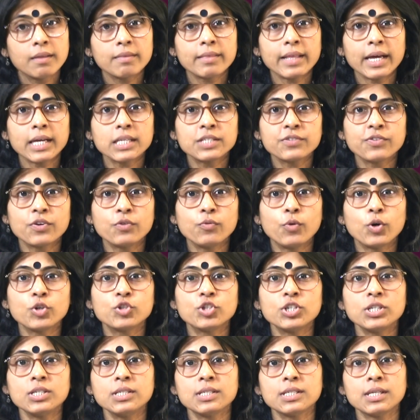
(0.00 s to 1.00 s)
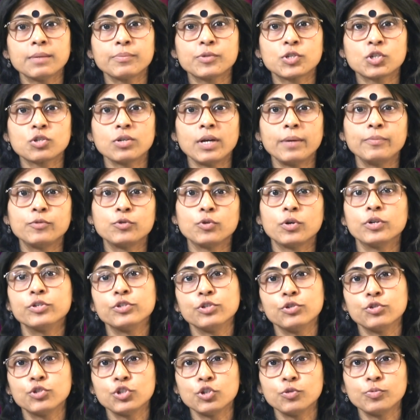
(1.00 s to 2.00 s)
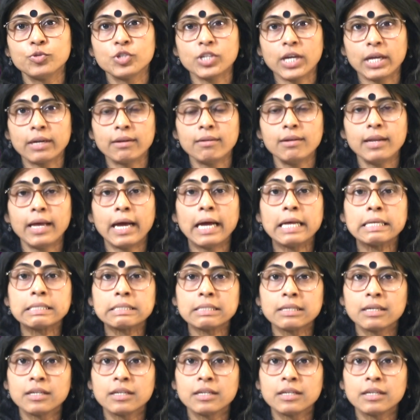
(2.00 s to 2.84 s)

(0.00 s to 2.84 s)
Thanks for watching. Subscribe to our YouTube channel and